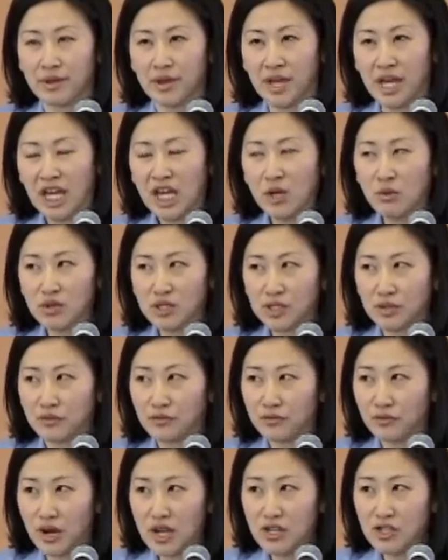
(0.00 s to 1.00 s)
He was a
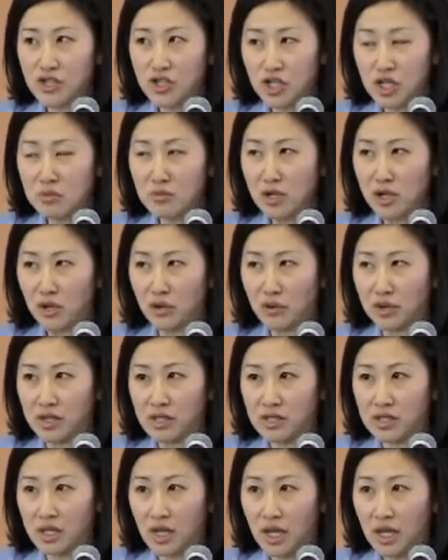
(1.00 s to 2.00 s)
French
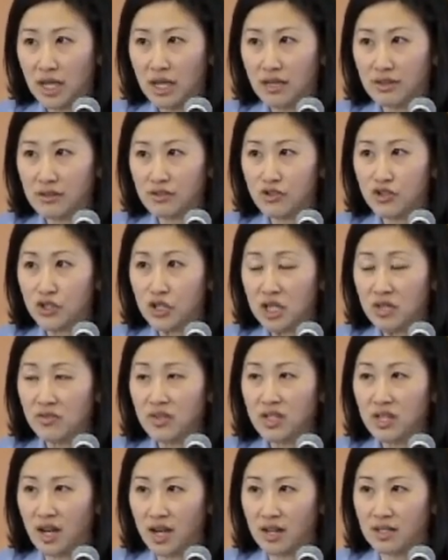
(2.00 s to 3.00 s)
immigrant in the
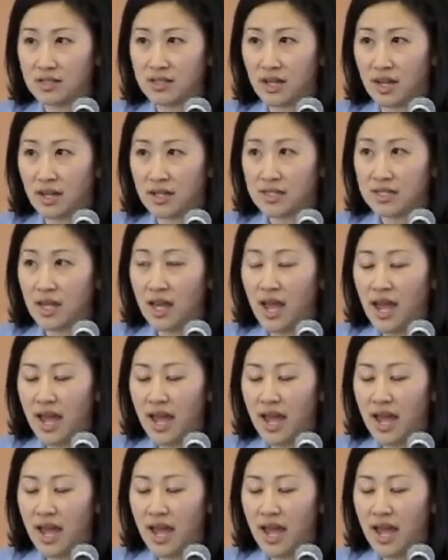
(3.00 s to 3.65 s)
Genevan context,